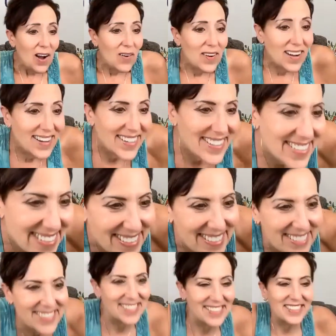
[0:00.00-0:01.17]
Anybody who is
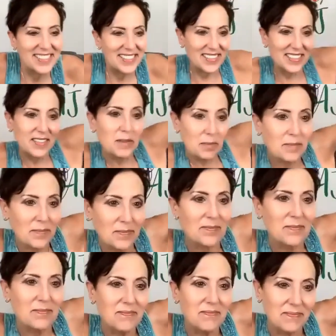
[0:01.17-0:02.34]
watching this that
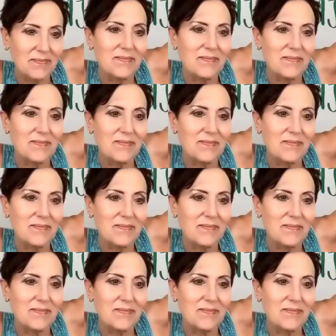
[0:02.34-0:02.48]
is